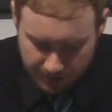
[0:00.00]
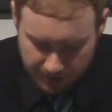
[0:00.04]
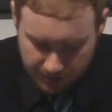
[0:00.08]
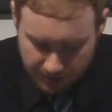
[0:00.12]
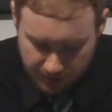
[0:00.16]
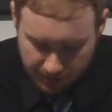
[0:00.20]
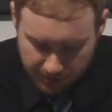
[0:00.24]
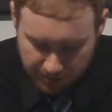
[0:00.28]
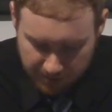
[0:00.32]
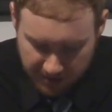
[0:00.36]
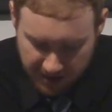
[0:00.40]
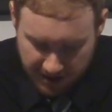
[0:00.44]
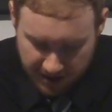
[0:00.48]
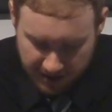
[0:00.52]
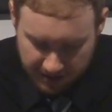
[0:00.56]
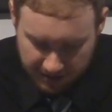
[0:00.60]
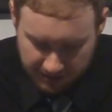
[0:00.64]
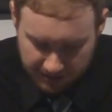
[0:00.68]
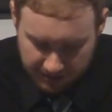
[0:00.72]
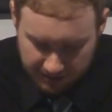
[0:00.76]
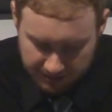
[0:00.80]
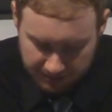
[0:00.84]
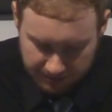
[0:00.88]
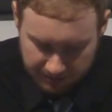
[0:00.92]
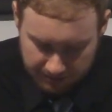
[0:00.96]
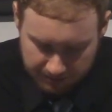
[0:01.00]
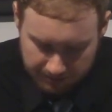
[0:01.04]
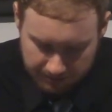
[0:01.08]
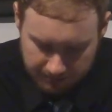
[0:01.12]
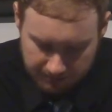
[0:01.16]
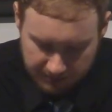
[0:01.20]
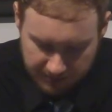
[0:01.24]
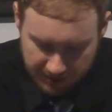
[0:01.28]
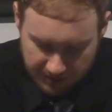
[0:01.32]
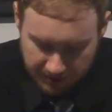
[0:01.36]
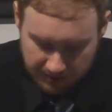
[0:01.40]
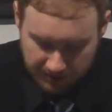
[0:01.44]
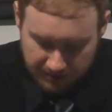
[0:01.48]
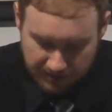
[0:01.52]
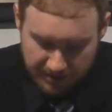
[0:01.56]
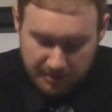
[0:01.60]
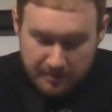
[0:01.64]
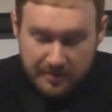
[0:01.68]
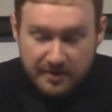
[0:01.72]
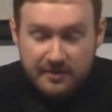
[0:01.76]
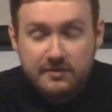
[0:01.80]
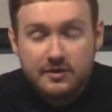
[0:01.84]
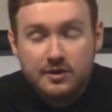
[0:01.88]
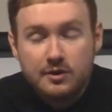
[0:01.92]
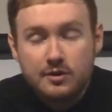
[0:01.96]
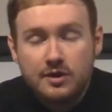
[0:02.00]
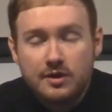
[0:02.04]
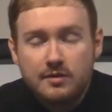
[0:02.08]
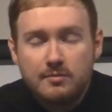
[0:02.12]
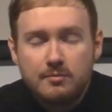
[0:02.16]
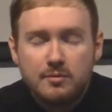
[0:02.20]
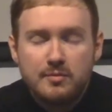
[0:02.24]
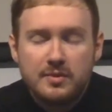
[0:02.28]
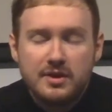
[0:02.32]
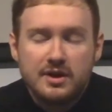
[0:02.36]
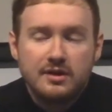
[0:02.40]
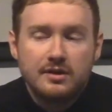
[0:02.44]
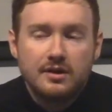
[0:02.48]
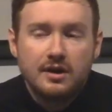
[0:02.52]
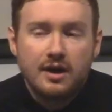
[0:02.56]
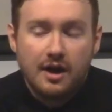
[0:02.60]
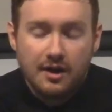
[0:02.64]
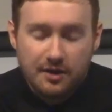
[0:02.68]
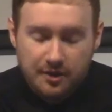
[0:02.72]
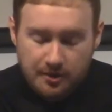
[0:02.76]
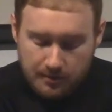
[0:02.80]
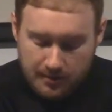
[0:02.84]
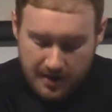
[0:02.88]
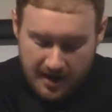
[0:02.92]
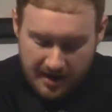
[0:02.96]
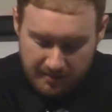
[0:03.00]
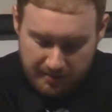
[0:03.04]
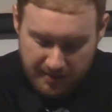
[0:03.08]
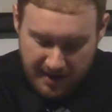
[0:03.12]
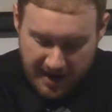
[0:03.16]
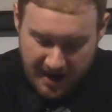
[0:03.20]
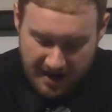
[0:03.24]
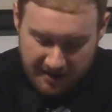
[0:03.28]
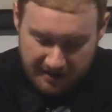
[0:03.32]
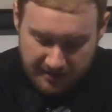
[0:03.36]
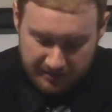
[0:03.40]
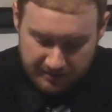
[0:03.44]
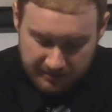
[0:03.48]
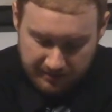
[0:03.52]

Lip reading: who would be there'd be few that would be on the right path